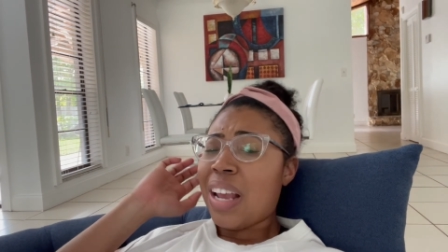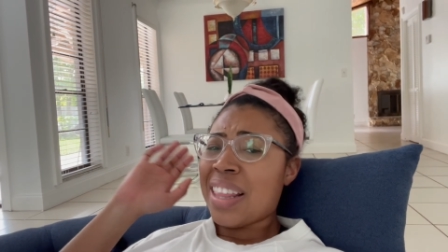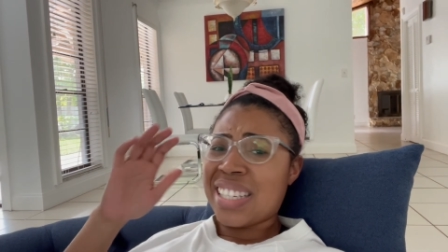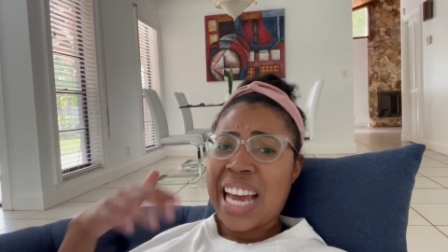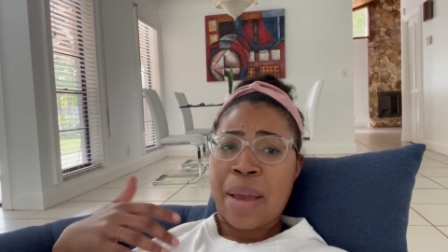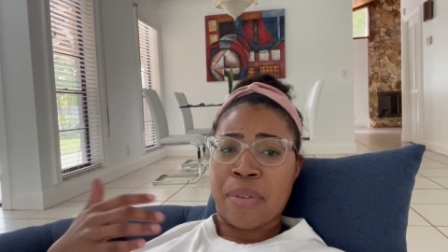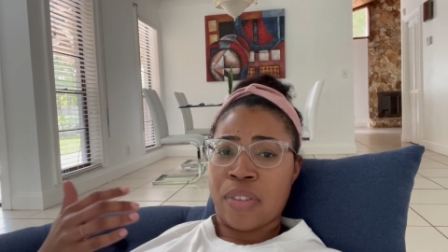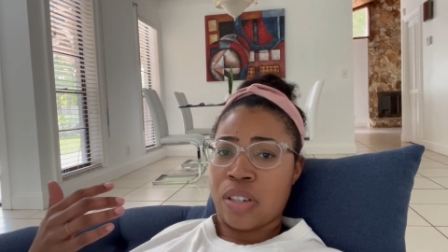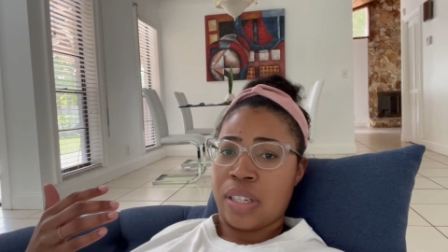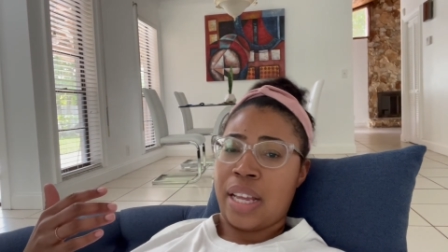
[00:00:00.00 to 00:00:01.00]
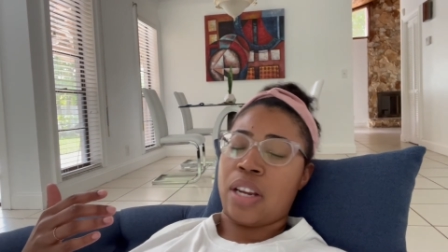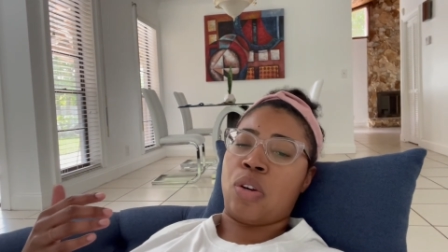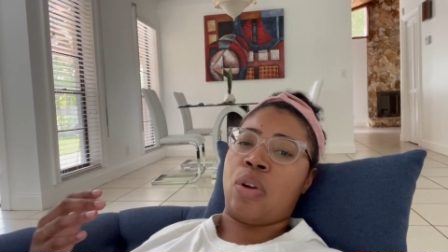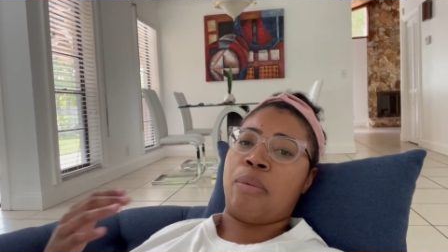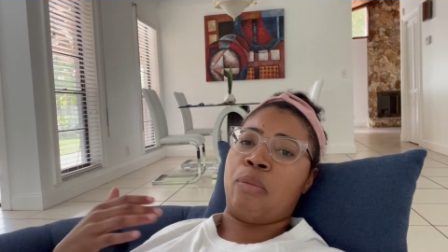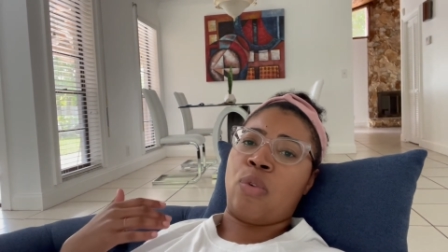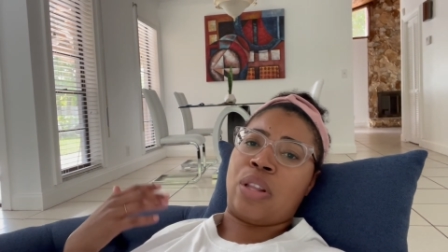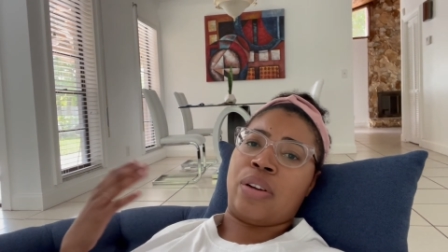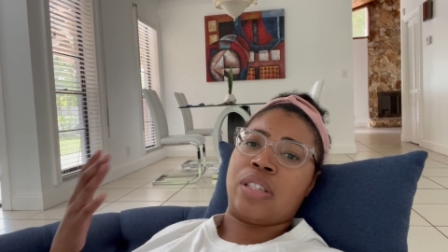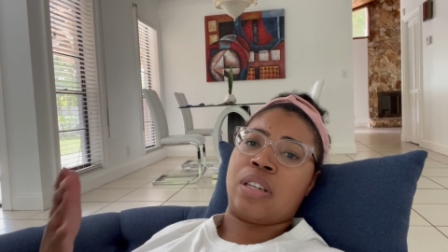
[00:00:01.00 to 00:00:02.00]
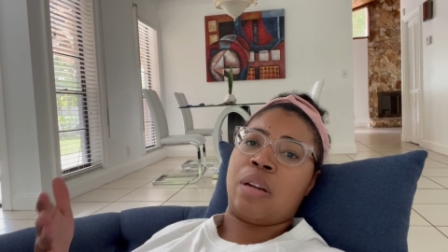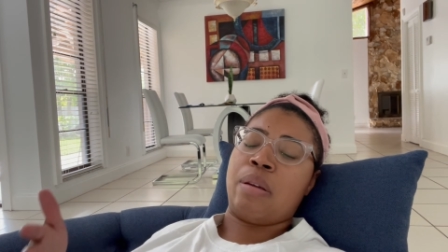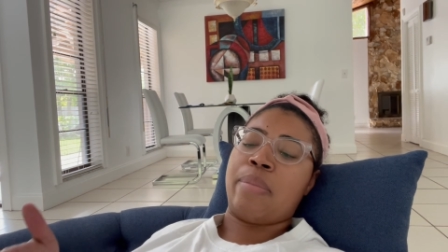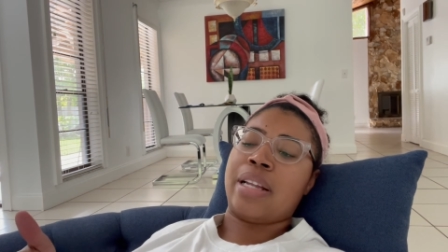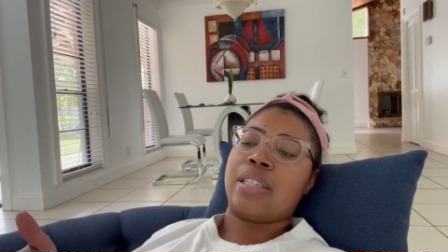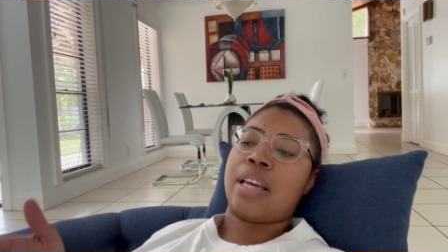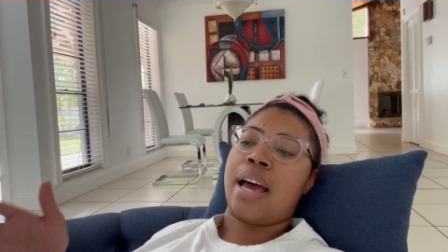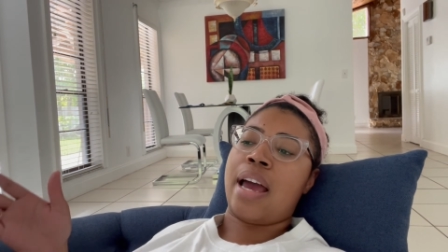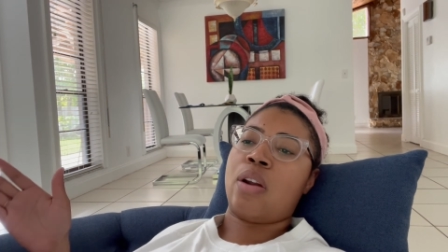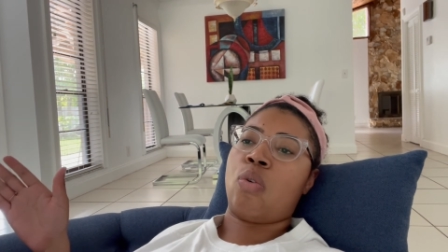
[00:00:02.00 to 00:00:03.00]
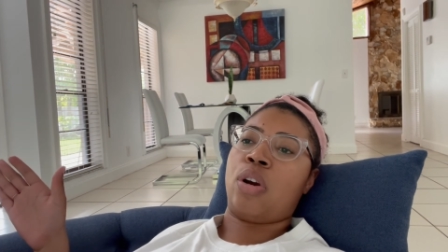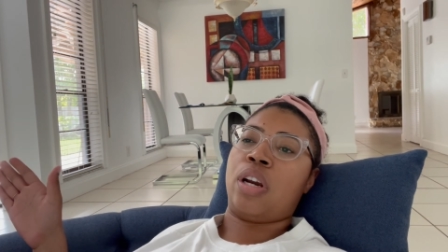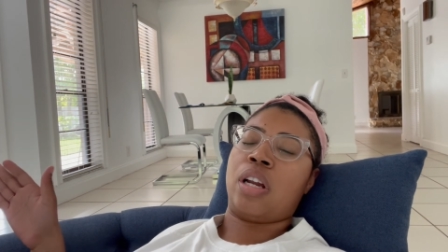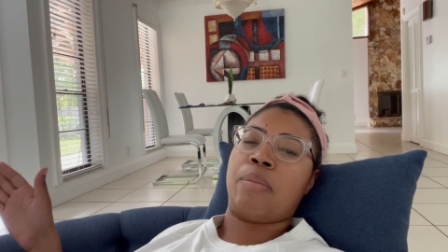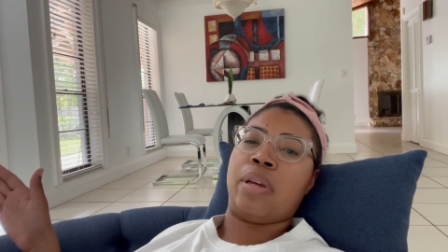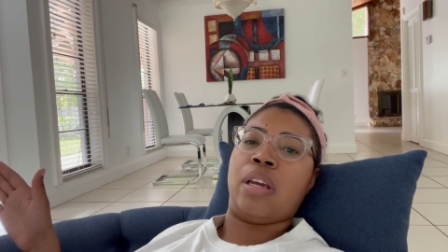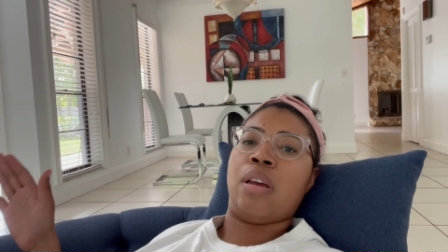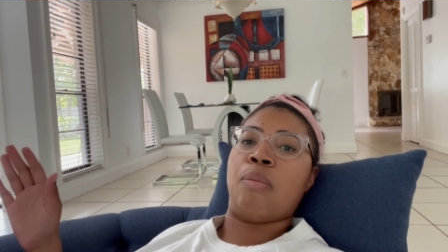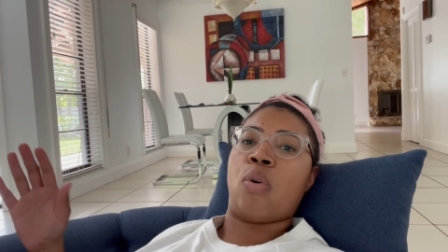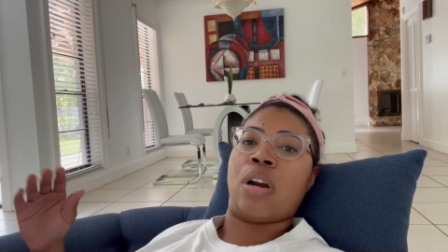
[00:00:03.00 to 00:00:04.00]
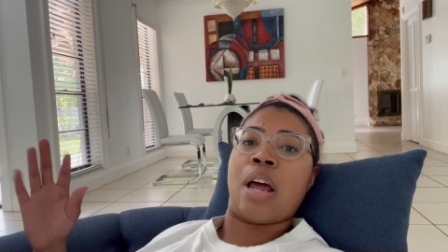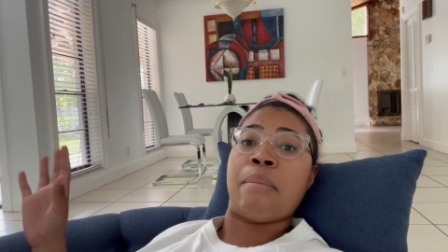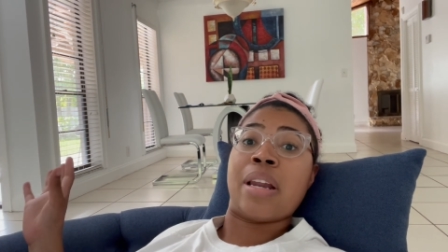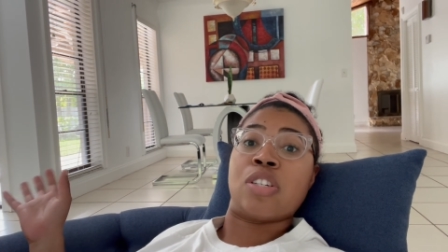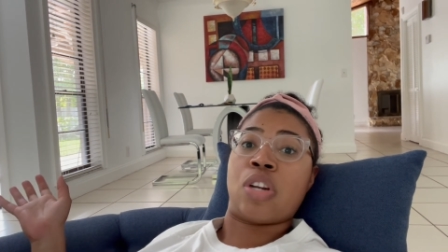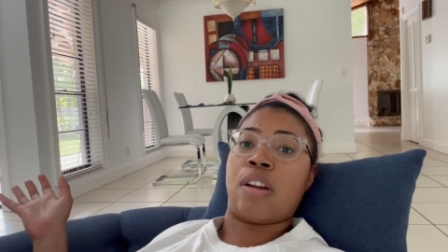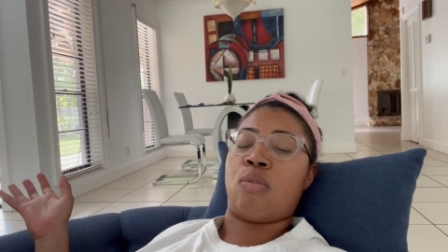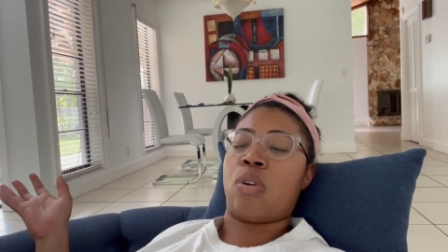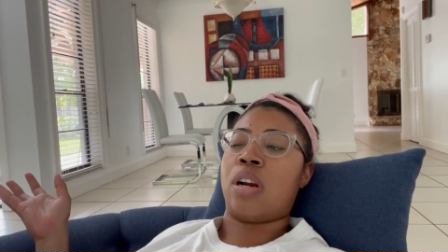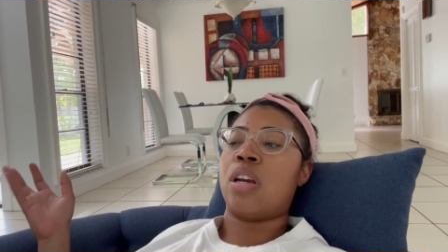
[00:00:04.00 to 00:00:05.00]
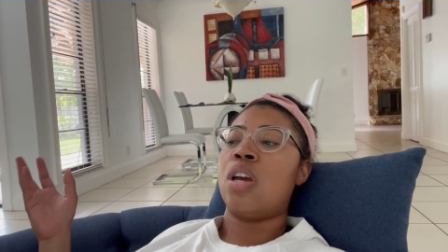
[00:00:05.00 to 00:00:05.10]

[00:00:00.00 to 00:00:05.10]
the type of nursing that you're doing, whether it's going to be bedside or you're going to be more in administrative work.